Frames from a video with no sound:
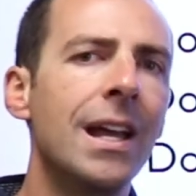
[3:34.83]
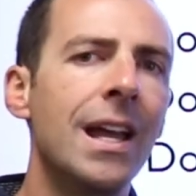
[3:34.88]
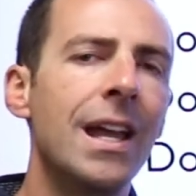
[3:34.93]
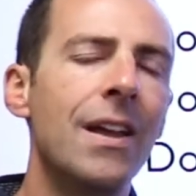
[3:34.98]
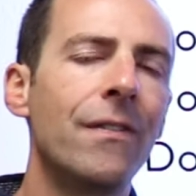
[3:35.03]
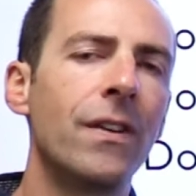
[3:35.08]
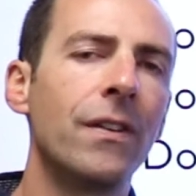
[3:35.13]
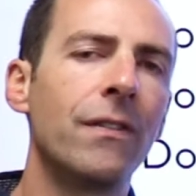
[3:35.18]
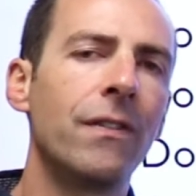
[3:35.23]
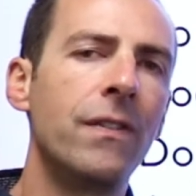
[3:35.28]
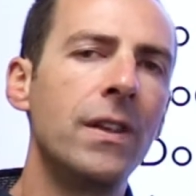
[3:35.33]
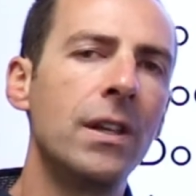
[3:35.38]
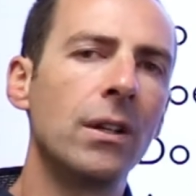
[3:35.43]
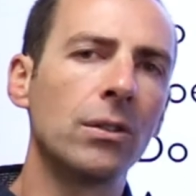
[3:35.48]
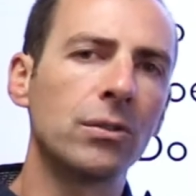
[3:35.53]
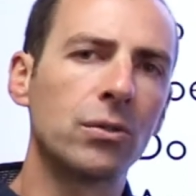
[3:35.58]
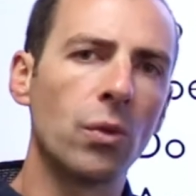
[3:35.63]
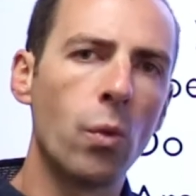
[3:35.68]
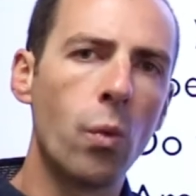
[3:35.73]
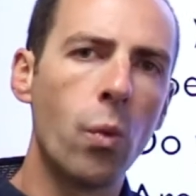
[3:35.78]
If it
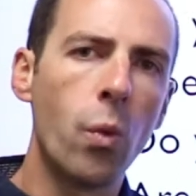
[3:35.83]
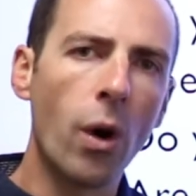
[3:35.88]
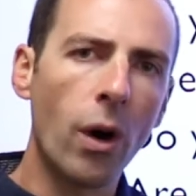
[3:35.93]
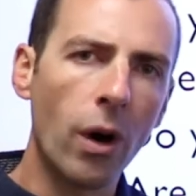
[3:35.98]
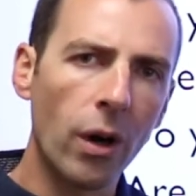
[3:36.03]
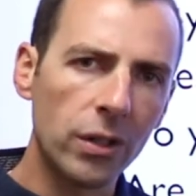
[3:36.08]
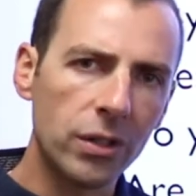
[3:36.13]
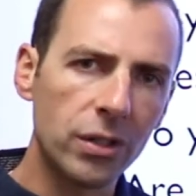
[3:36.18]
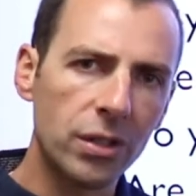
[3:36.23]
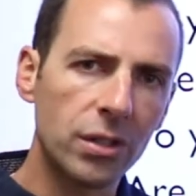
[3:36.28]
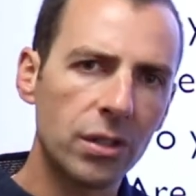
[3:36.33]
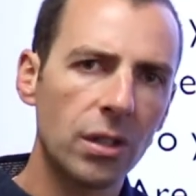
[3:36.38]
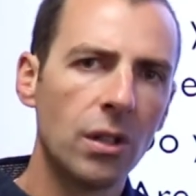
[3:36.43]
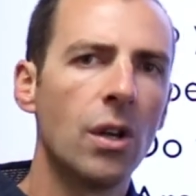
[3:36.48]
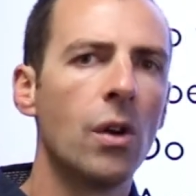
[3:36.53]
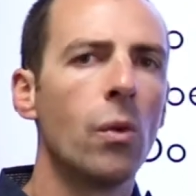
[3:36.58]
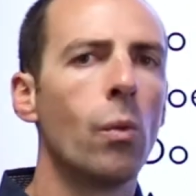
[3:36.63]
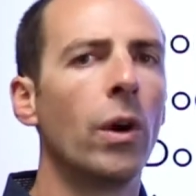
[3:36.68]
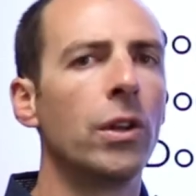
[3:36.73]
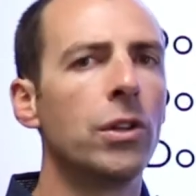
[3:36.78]
feels worse
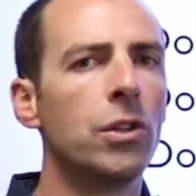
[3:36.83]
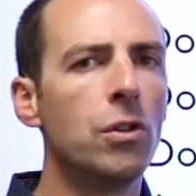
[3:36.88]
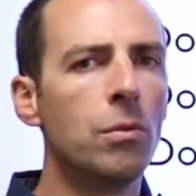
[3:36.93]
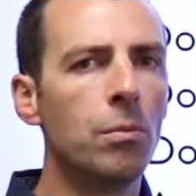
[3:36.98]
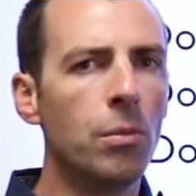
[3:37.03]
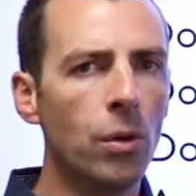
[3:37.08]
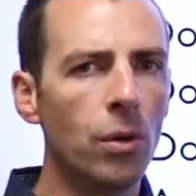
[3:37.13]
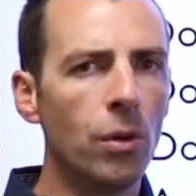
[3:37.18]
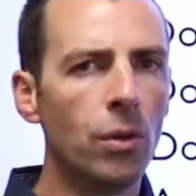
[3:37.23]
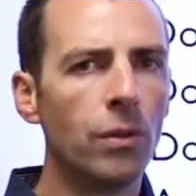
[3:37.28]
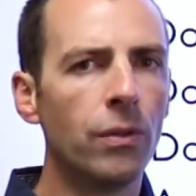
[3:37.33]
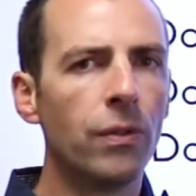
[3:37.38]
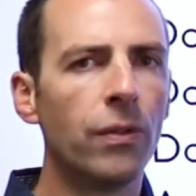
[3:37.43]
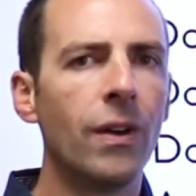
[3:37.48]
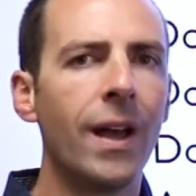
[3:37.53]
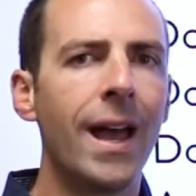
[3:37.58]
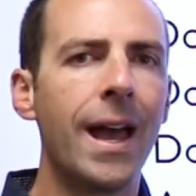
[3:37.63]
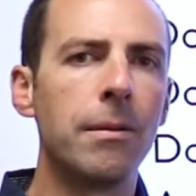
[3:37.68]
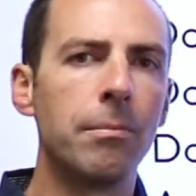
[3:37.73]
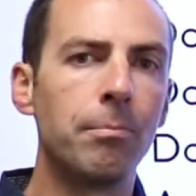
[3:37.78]
when you
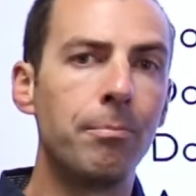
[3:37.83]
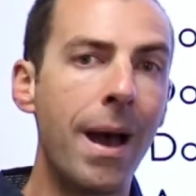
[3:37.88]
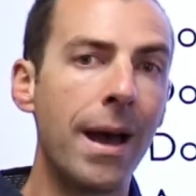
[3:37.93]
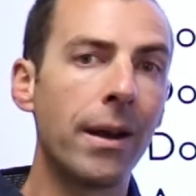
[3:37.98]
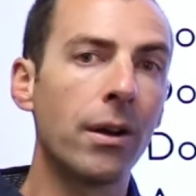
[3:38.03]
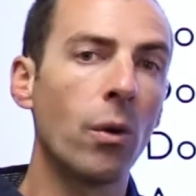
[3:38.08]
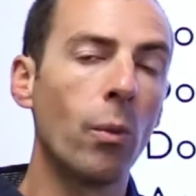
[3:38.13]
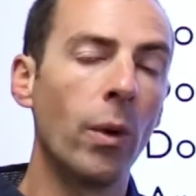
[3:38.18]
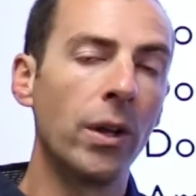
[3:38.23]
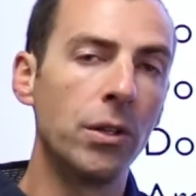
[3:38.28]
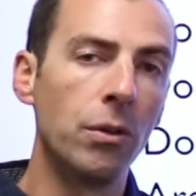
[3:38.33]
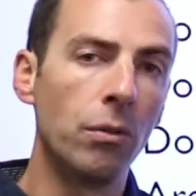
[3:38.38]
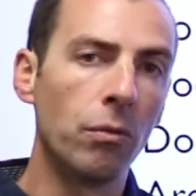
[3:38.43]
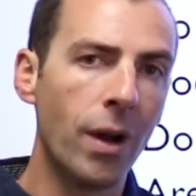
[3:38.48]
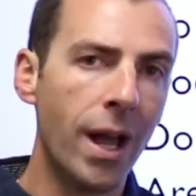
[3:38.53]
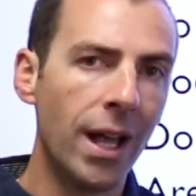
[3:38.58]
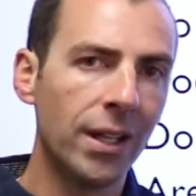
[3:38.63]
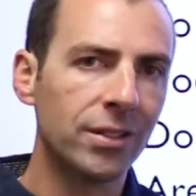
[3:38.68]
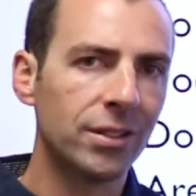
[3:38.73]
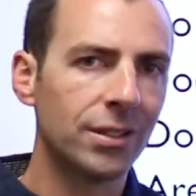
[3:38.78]
move and better when you
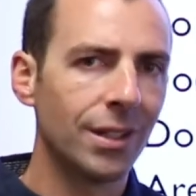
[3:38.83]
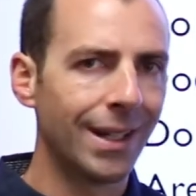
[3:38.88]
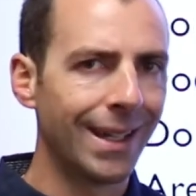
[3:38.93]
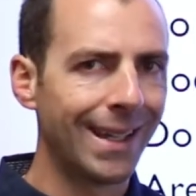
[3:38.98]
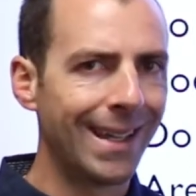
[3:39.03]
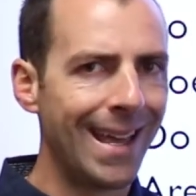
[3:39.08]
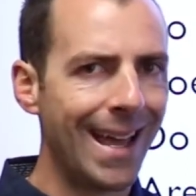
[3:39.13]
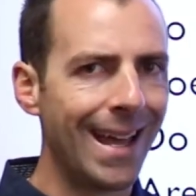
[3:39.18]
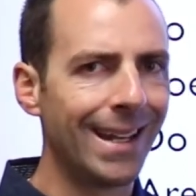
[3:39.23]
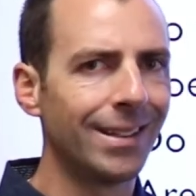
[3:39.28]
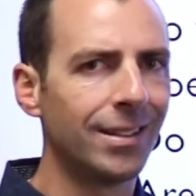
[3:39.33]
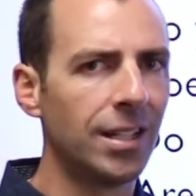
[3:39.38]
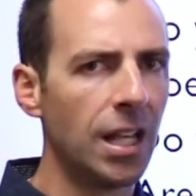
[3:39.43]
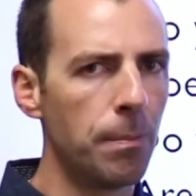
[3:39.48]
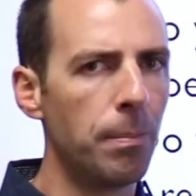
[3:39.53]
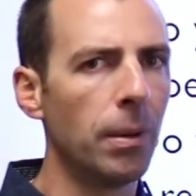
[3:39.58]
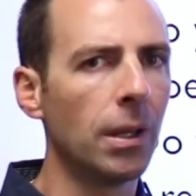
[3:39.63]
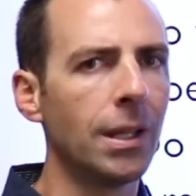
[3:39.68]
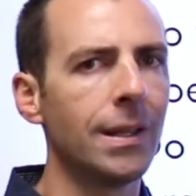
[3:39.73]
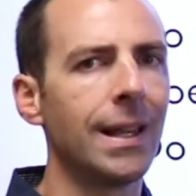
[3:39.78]
rest, again,
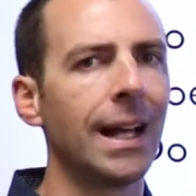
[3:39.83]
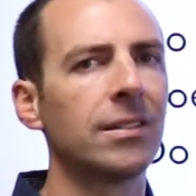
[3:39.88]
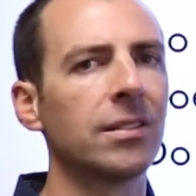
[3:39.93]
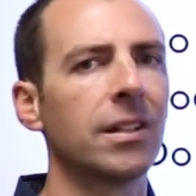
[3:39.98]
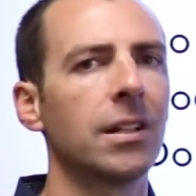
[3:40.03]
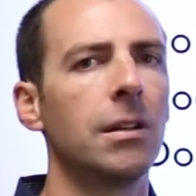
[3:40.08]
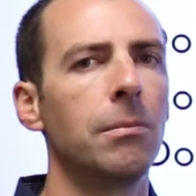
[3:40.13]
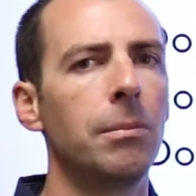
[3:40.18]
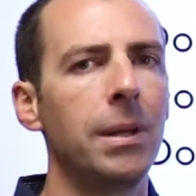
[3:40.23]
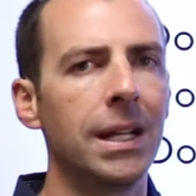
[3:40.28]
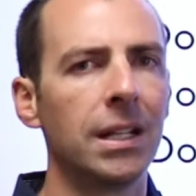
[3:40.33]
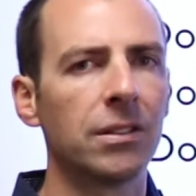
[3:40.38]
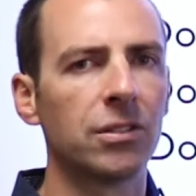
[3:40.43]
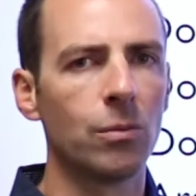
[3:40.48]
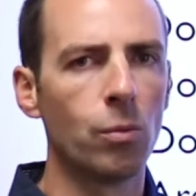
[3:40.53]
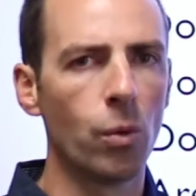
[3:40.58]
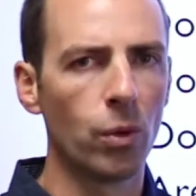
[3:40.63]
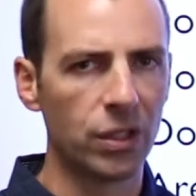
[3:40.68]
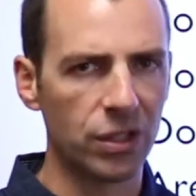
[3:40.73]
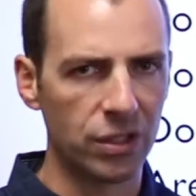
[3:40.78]
typically that's going to mean it's
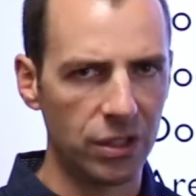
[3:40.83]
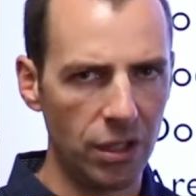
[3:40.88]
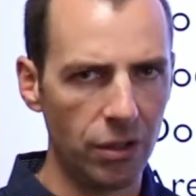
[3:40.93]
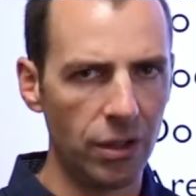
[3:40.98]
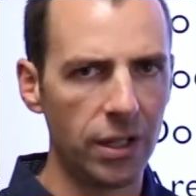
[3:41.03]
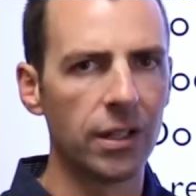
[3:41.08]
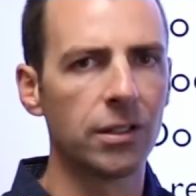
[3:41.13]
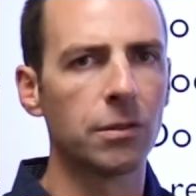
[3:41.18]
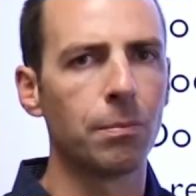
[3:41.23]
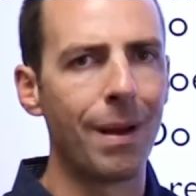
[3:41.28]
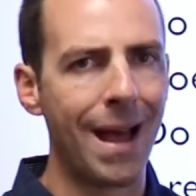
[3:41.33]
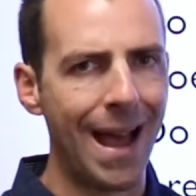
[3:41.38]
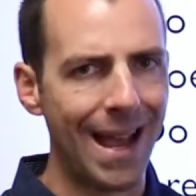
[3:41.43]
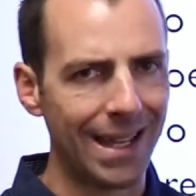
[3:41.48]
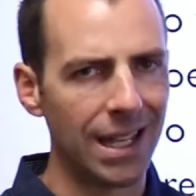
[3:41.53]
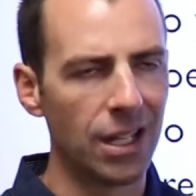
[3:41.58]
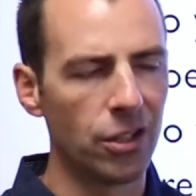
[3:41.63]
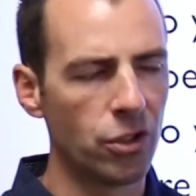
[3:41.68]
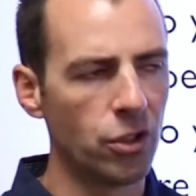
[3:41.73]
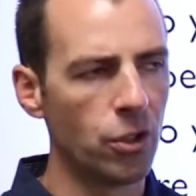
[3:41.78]
a more serious
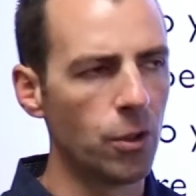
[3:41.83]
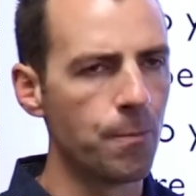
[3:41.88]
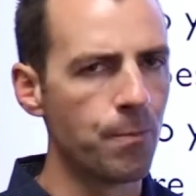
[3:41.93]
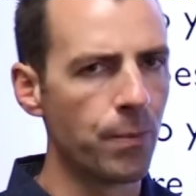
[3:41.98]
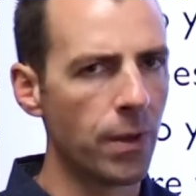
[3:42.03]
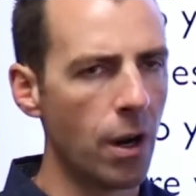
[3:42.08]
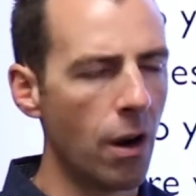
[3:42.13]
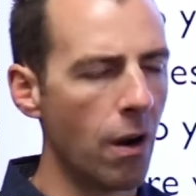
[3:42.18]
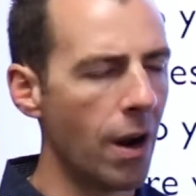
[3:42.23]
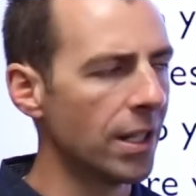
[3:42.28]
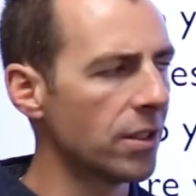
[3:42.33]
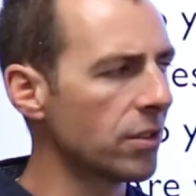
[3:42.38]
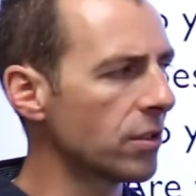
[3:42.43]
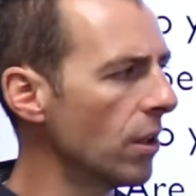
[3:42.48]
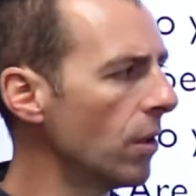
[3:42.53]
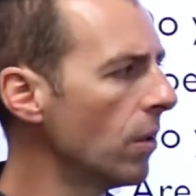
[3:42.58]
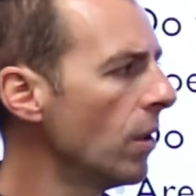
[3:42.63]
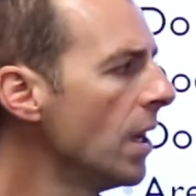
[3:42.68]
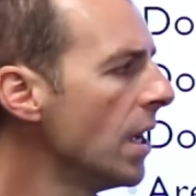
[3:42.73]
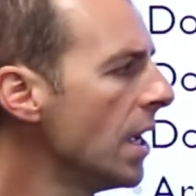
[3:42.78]
back issue. All right,
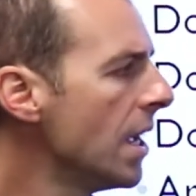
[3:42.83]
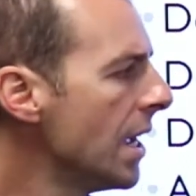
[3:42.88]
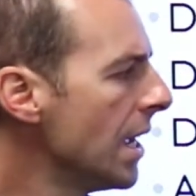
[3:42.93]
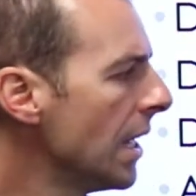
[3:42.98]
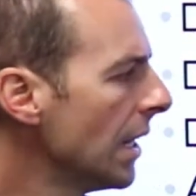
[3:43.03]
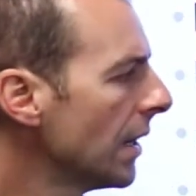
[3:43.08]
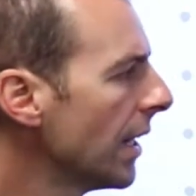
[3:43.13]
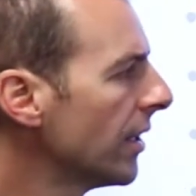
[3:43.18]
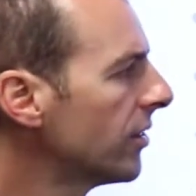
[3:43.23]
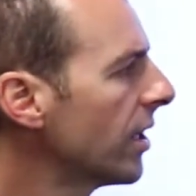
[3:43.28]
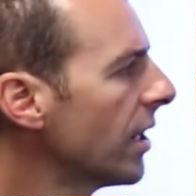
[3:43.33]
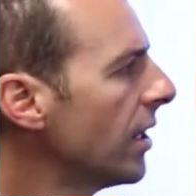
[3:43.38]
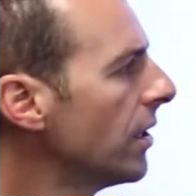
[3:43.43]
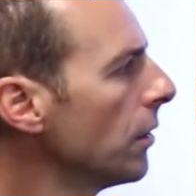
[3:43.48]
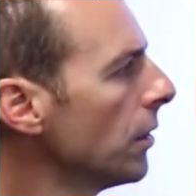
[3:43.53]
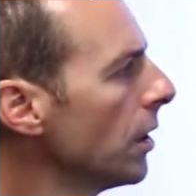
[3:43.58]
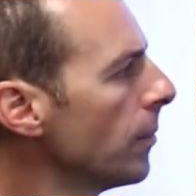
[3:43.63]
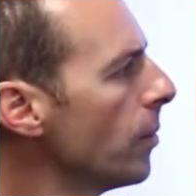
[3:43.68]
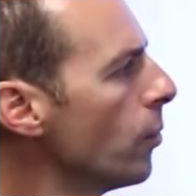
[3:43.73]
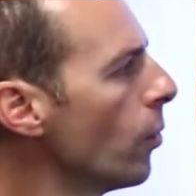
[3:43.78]
so let's get
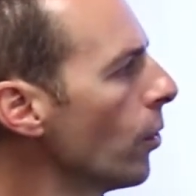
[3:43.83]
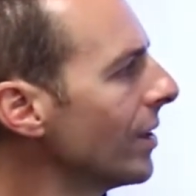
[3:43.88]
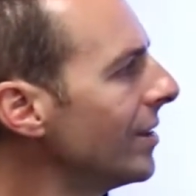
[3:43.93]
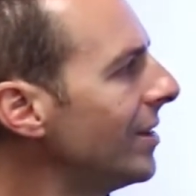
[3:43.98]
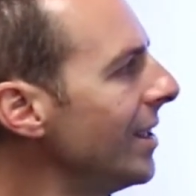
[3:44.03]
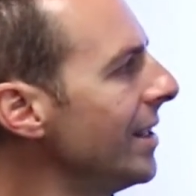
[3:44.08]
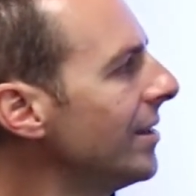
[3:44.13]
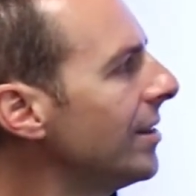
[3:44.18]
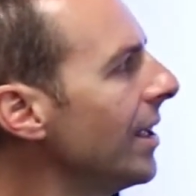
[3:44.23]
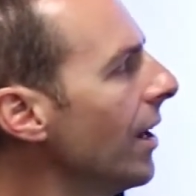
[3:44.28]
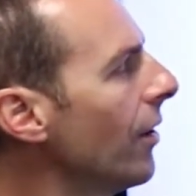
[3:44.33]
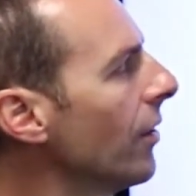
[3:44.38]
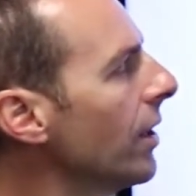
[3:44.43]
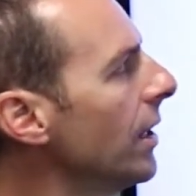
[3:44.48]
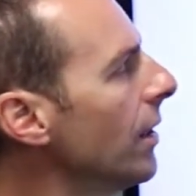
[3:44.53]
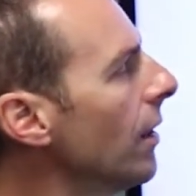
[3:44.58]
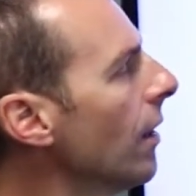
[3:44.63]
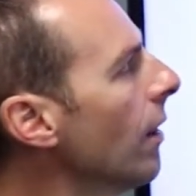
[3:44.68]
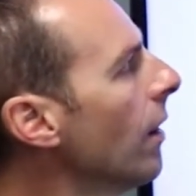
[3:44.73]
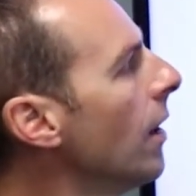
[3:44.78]
into a little bit more detail
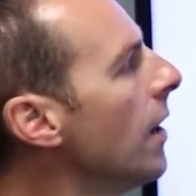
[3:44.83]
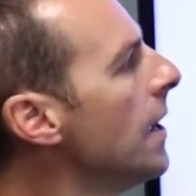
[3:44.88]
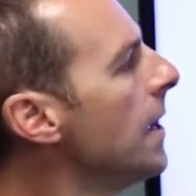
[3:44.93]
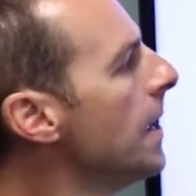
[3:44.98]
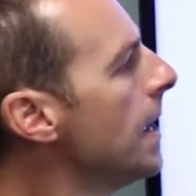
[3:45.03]
here.